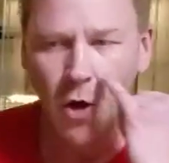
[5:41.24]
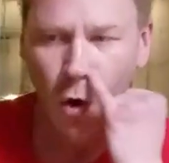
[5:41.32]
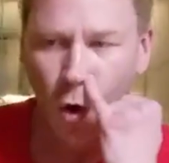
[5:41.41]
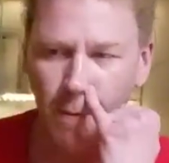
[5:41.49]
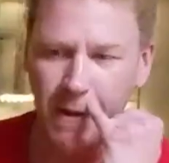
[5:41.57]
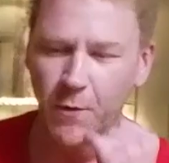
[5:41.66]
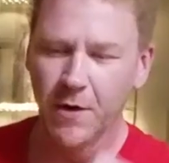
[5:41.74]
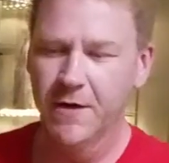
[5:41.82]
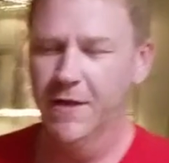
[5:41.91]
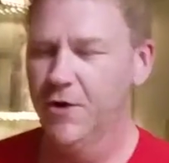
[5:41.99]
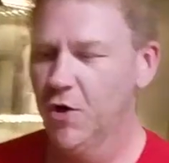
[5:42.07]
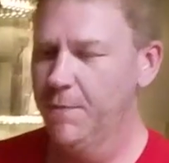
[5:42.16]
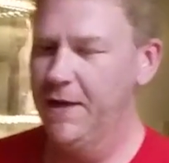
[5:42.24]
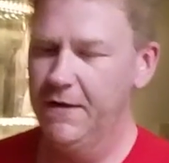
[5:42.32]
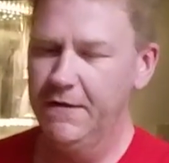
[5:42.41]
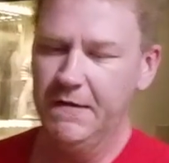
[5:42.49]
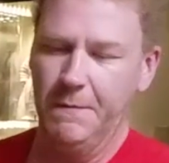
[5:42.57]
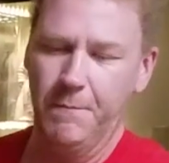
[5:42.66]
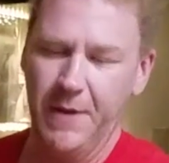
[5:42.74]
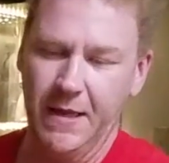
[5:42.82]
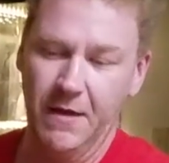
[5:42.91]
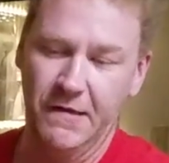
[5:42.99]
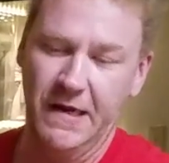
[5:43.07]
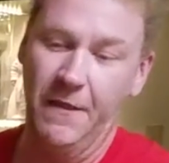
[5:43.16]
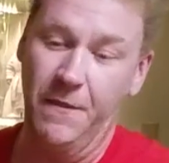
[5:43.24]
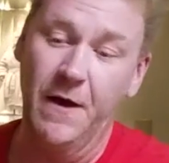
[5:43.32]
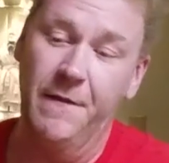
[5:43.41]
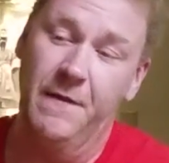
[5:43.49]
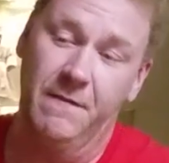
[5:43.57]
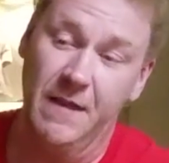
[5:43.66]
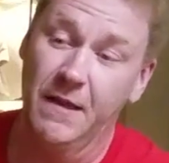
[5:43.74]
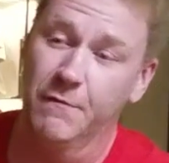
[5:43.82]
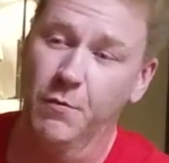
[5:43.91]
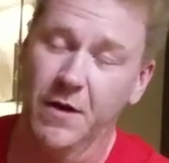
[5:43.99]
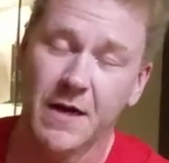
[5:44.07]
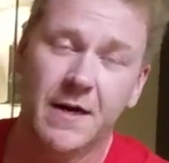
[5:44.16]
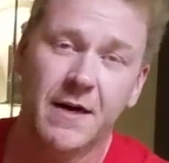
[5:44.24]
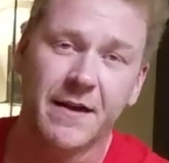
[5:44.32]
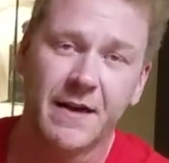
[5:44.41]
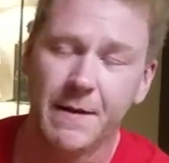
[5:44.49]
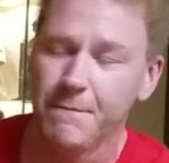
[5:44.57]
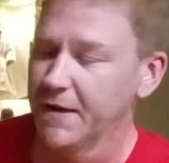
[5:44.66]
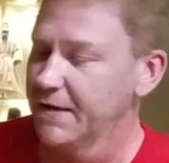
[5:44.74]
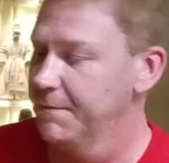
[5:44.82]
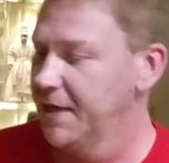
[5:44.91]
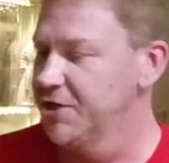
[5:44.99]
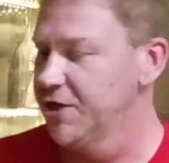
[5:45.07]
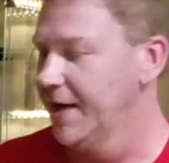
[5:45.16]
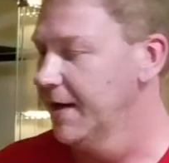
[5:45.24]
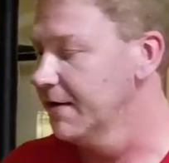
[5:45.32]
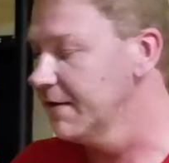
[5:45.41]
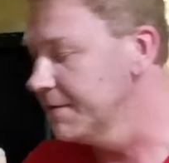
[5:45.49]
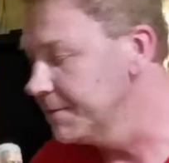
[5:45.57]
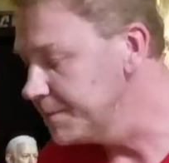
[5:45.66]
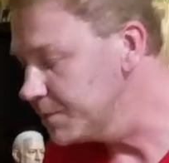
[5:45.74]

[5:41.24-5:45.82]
Obi-Wan Kenobis because I thought that these were gone and I missed my chance.